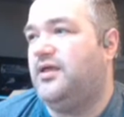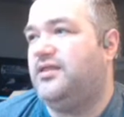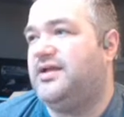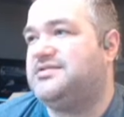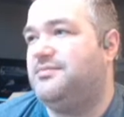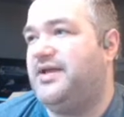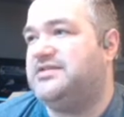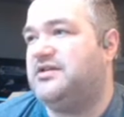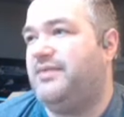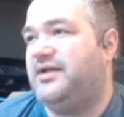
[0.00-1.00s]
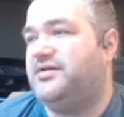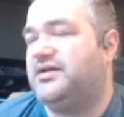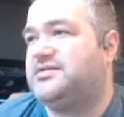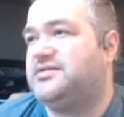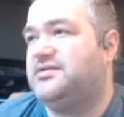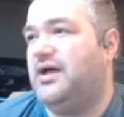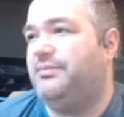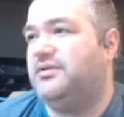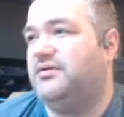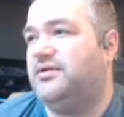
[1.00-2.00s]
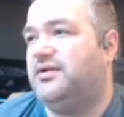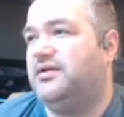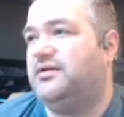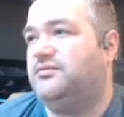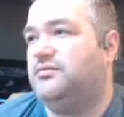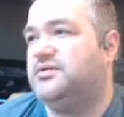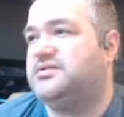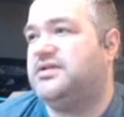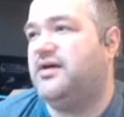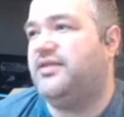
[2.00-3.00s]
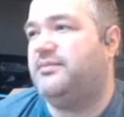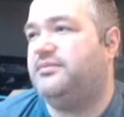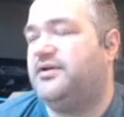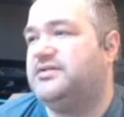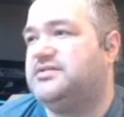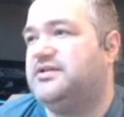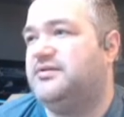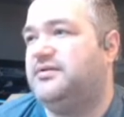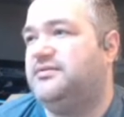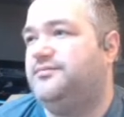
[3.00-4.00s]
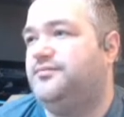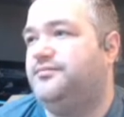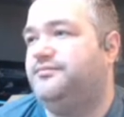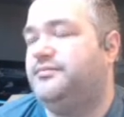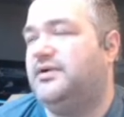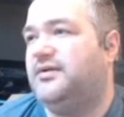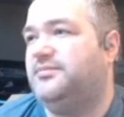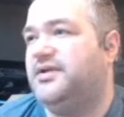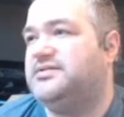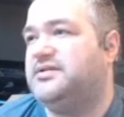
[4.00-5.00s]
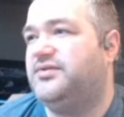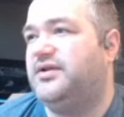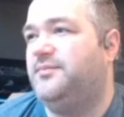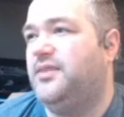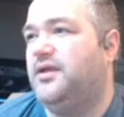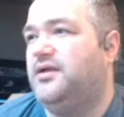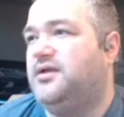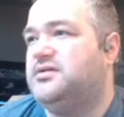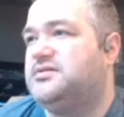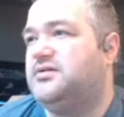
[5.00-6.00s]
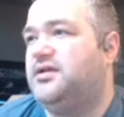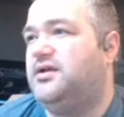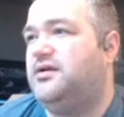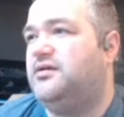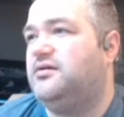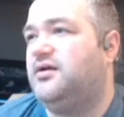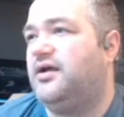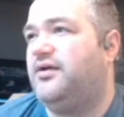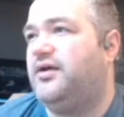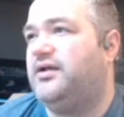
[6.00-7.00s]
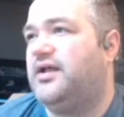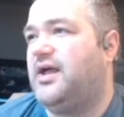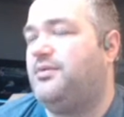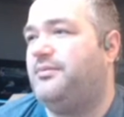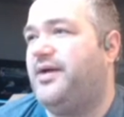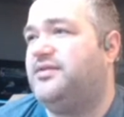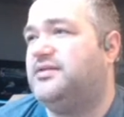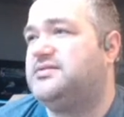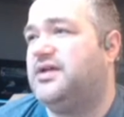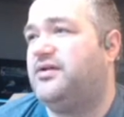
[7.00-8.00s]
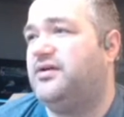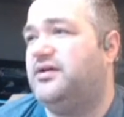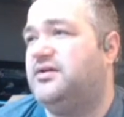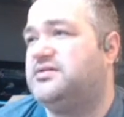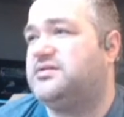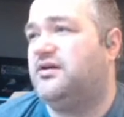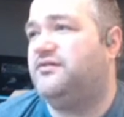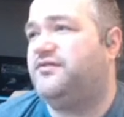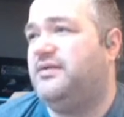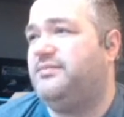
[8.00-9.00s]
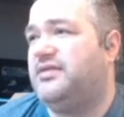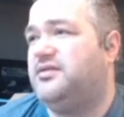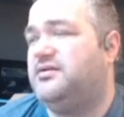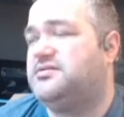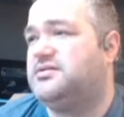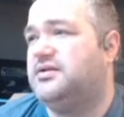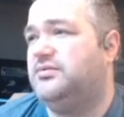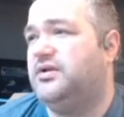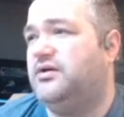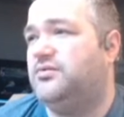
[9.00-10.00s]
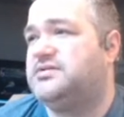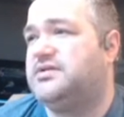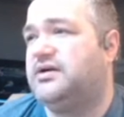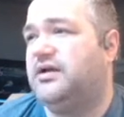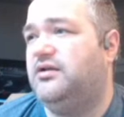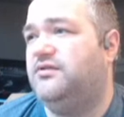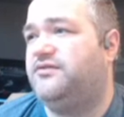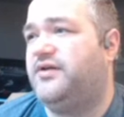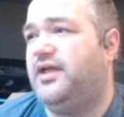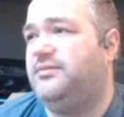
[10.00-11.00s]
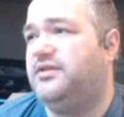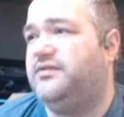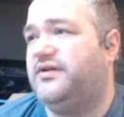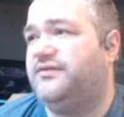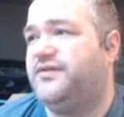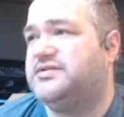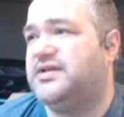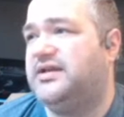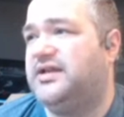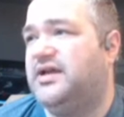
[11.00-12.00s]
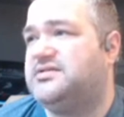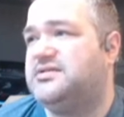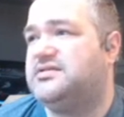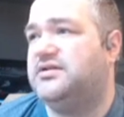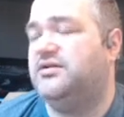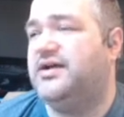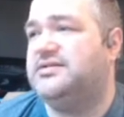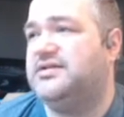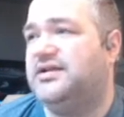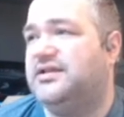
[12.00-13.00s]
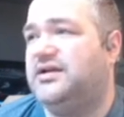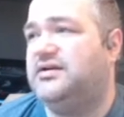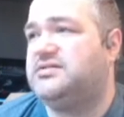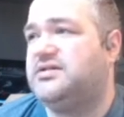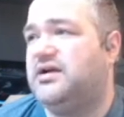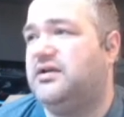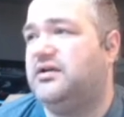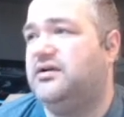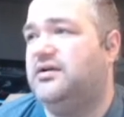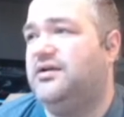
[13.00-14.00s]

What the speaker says: the basic matrix up and loaded, and you'll see how that plays into it. So here I created a couple methods. I created a start frame method so that we know we're starting a new frame, and the very first thing it does is go ahead and clears the color,